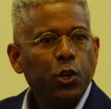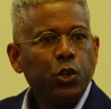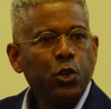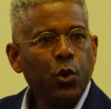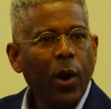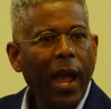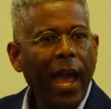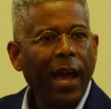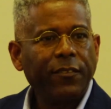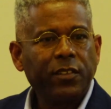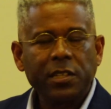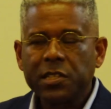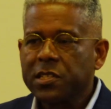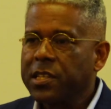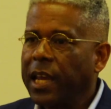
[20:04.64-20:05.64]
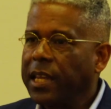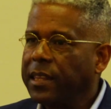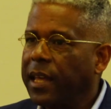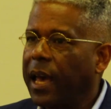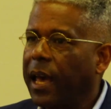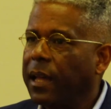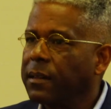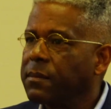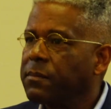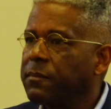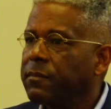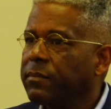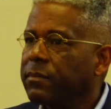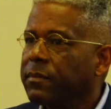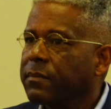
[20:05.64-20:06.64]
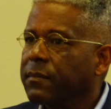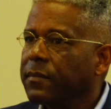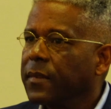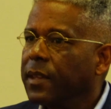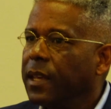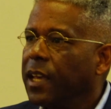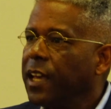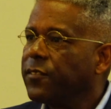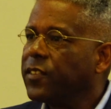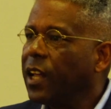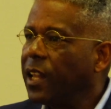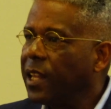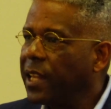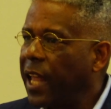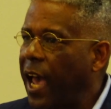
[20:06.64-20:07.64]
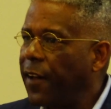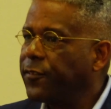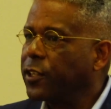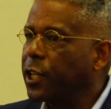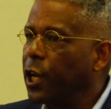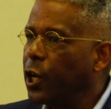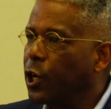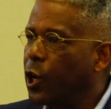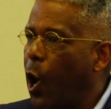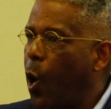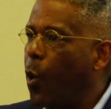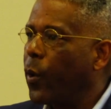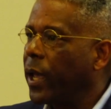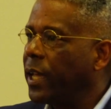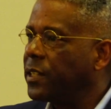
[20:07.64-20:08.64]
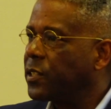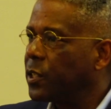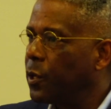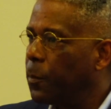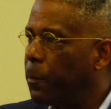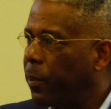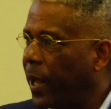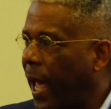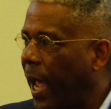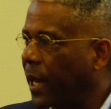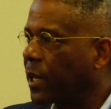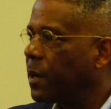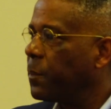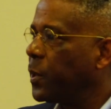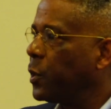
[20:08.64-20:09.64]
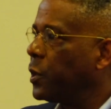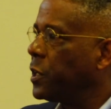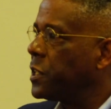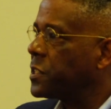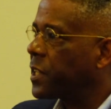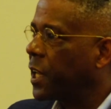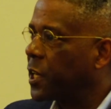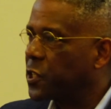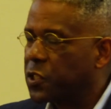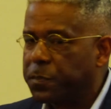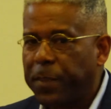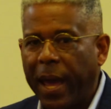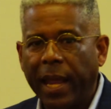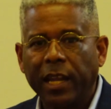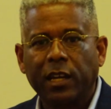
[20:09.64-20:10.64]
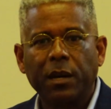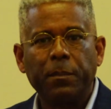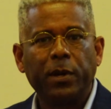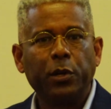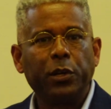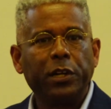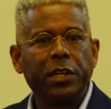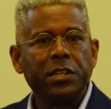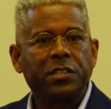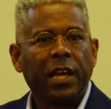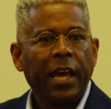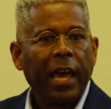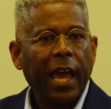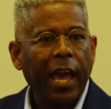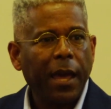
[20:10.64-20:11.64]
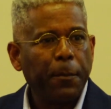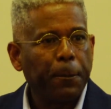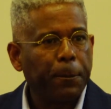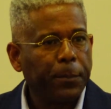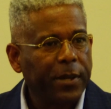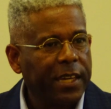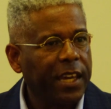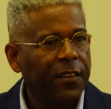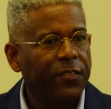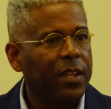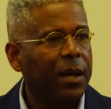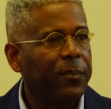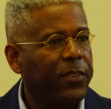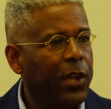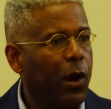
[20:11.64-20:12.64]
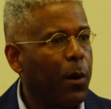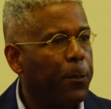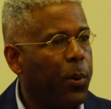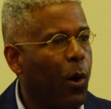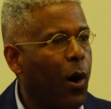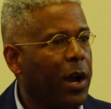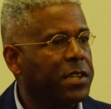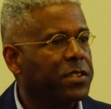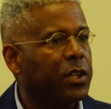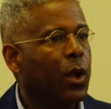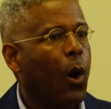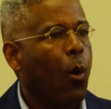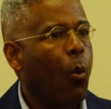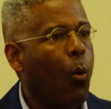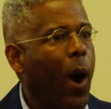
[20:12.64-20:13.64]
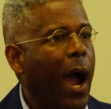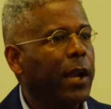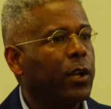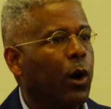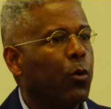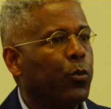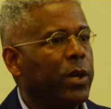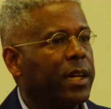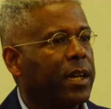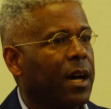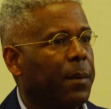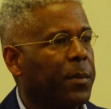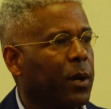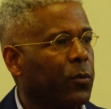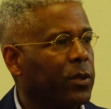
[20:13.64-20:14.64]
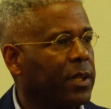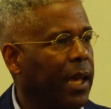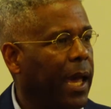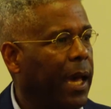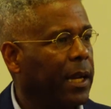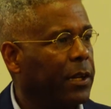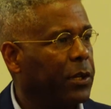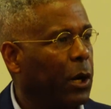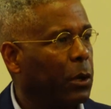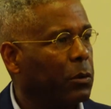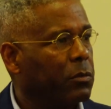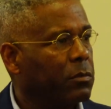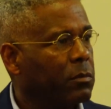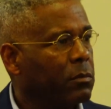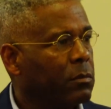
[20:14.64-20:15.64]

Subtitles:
You have to say that. If the left can go into black communities and Hispanic communities and give them their poison, why don't we come in with the antidote?